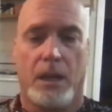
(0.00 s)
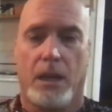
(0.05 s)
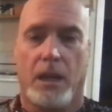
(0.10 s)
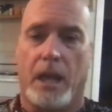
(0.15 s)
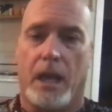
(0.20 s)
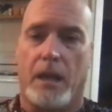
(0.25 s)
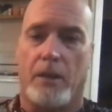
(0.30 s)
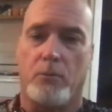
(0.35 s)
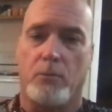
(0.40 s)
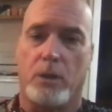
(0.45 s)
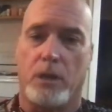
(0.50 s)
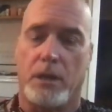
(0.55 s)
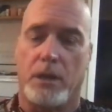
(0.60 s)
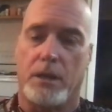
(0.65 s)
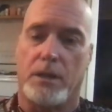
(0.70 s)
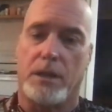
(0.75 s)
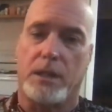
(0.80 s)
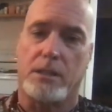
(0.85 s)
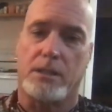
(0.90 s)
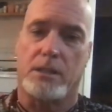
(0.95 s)
And one of the
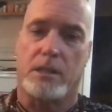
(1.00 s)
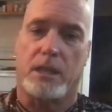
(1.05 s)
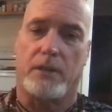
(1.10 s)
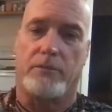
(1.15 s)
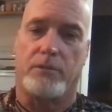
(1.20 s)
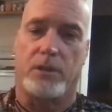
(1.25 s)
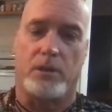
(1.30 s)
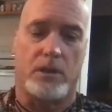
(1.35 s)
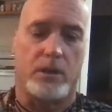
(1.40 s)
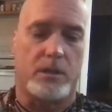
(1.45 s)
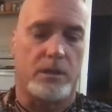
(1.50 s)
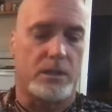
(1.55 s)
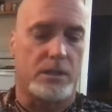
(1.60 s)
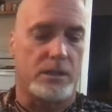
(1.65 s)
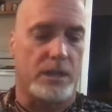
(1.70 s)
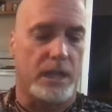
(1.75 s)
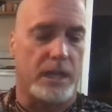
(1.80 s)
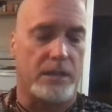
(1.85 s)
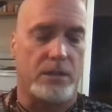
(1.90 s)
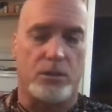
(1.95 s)
things that I've learned is
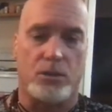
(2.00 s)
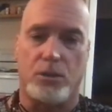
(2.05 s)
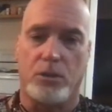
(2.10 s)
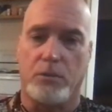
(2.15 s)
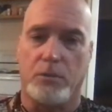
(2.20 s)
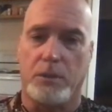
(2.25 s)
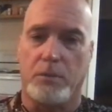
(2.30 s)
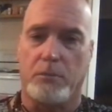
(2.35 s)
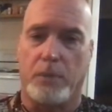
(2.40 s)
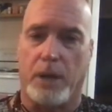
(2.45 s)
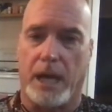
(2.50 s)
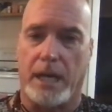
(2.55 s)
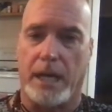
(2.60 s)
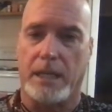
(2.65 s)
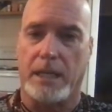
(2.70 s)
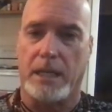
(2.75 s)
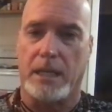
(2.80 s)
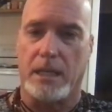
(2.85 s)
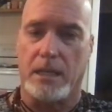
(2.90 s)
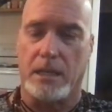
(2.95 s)
that the human
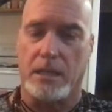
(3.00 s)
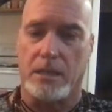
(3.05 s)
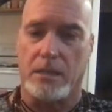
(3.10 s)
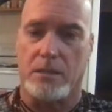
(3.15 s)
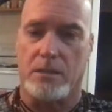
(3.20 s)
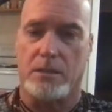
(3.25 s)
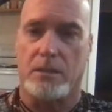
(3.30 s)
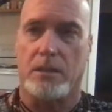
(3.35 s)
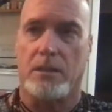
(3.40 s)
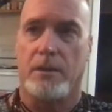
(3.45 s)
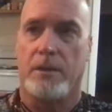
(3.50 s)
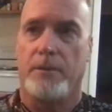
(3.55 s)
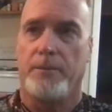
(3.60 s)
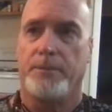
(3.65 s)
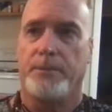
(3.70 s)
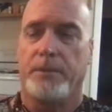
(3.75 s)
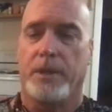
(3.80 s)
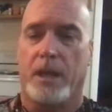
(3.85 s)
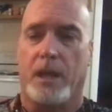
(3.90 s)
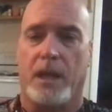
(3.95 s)
body is
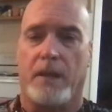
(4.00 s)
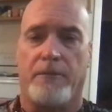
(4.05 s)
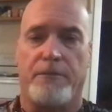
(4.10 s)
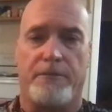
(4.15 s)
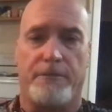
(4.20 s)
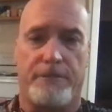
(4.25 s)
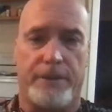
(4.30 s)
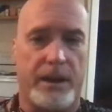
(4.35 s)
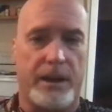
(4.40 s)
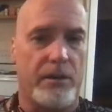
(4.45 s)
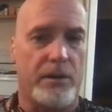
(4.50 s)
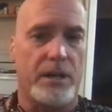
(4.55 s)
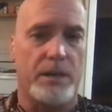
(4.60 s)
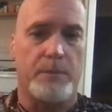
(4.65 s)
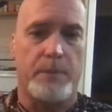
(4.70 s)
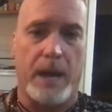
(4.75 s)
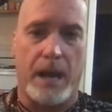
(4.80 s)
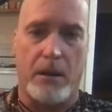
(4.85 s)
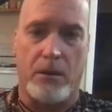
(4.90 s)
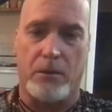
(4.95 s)
a very
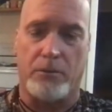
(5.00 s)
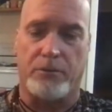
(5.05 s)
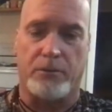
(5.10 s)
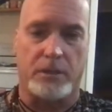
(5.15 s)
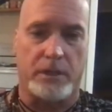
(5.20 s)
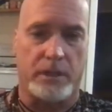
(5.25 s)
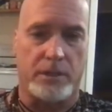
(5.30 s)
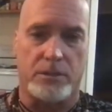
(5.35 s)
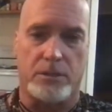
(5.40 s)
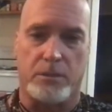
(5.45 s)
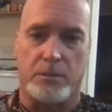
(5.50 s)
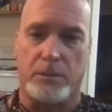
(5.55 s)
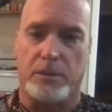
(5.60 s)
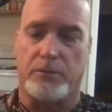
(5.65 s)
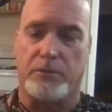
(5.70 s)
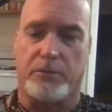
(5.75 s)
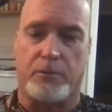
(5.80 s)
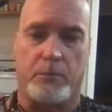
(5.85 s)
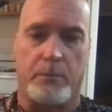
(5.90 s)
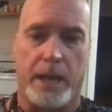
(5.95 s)
powerful instrument
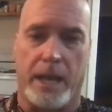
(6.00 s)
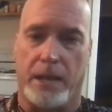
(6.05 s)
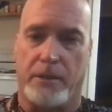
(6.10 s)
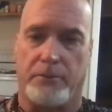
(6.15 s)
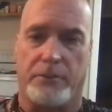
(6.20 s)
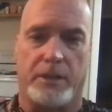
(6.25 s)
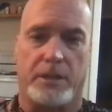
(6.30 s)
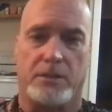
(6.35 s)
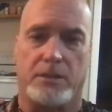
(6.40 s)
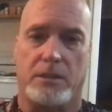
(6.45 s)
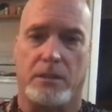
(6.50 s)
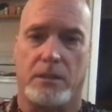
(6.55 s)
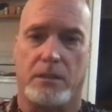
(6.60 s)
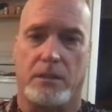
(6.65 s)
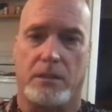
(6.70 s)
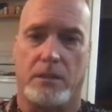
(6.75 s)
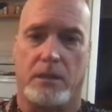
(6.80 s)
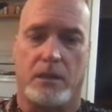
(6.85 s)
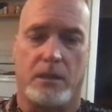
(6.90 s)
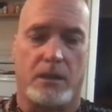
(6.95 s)
for
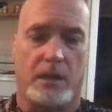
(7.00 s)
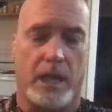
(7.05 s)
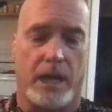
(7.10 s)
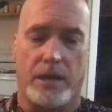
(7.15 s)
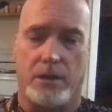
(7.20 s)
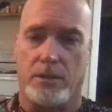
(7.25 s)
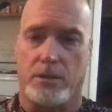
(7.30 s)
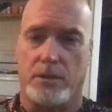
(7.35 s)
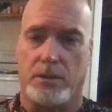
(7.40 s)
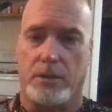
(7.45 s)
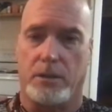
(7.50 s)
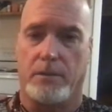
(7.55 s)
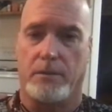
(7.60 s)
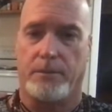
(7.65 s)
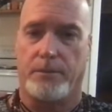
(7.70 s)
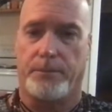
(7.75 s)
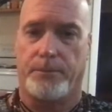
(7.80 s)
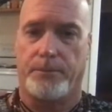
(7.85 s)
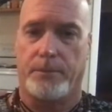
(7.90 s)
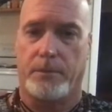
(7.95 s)
manifesting energy.
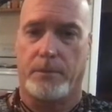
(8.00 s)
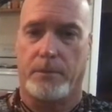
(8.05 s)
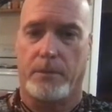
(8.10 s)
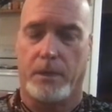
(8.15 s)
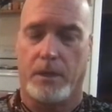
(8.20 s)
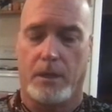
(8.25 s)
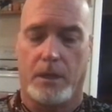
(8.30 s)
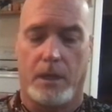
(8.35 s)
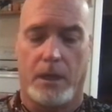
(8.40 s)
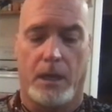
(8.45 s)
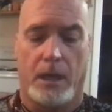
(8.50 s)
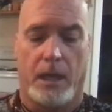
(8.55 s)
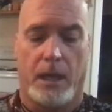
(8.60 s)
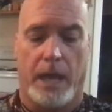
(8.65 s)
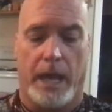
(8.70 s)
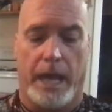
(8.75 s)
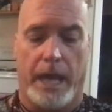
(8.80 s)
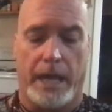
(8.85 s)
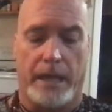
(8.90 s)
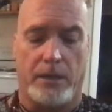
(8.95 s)

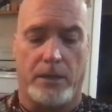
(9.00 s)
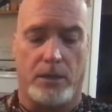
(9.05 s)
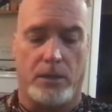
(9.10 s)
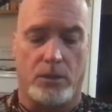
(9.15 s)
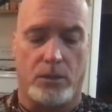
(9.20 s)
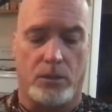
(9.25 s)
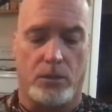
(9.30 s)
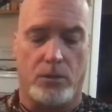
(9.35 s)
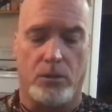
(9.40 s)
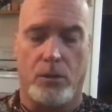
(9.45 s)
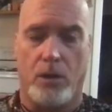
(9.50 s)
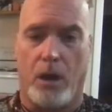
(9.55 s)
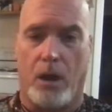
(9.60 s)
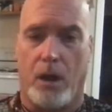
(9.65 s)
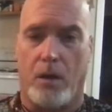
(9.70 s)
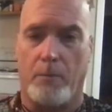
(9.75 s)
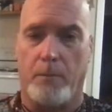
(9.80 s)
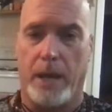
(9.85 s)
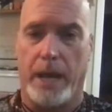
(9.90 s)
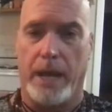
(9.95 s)
And you
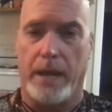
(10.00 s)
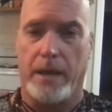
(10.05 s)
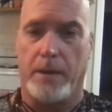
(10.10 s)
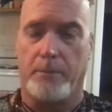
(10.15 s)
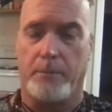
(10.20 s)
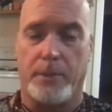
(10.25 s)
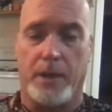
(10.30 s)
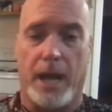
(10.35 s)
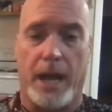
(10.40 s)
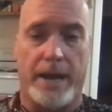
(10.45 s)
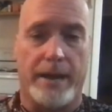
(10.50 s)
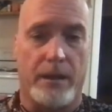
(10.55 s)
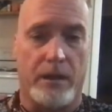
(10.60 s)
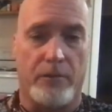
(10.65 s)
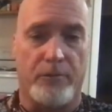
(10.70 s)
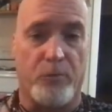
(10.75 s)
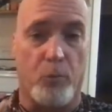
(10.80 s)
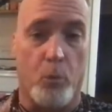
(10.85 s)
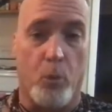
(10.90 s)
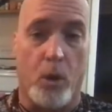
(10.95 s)
are made up not
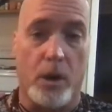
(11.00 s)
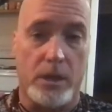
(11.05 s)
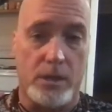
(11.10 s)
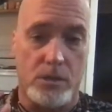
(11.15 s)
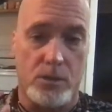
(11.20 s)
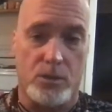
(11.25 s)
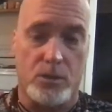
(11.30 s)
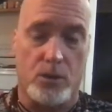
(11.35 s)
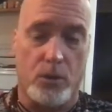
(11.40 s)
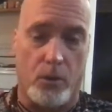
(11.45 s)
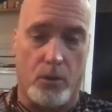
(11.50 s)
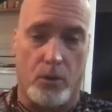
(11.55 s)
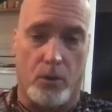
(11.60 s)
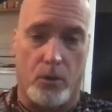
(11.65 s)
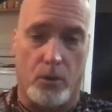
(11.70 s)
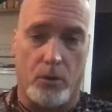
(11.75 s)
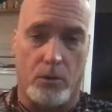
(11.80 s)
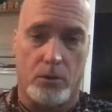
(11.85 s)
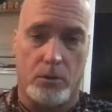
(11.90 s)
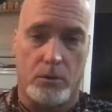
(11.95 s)
of one
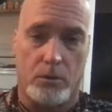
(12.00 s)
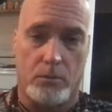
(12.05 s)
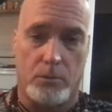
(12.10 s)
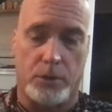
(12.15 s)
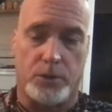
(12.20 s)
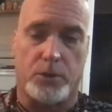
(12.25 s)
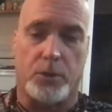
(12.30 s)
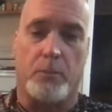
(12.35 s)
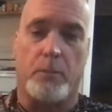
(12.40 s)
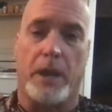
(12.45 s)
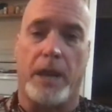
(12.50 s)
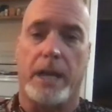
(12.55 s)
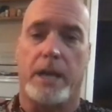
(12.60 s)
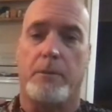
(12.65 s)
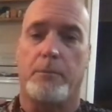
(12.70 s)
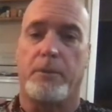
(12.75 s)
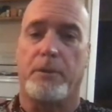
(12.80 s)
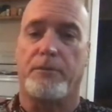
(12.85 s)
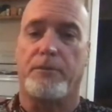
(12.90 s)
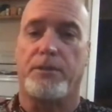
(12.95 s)
soul, but you're made
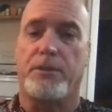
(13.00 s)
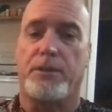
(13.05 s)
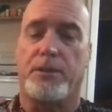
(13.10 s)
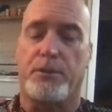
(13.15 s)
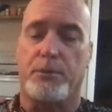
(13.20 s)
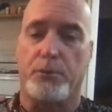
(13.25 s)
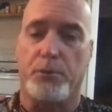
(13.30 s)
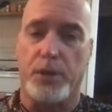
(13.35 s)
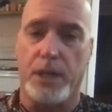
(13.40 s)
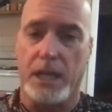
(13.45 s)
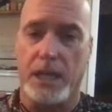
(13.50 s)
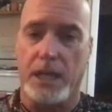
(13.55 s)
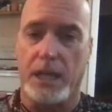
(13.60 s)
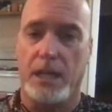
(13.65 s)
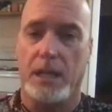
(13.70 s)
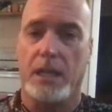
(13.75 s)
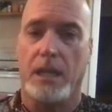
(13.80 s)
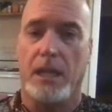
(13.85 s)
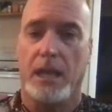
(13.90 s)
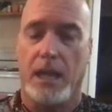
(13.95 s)
up of
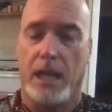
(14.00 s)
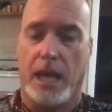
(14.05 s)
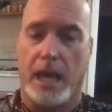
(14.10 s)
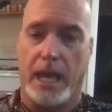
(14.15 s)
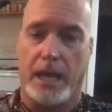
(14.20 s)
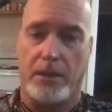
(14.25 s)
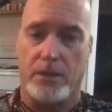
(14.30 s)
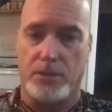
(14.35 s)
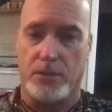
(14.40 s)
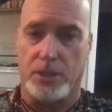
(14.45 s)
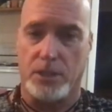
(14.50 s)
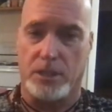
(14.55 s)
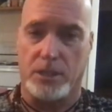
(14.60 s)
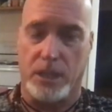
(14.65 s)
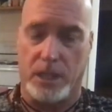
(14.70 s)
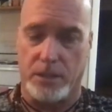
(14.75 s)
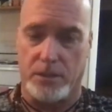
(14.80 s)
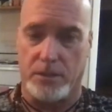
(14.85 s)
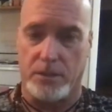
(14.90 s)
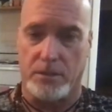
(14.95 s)
three energy
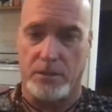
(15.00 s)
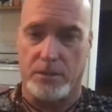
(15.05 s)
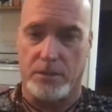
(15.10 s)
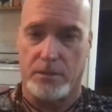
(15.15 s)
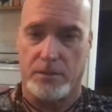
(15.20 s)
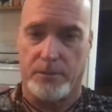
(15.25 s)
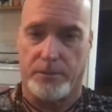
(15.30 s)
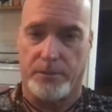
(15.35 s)
centers.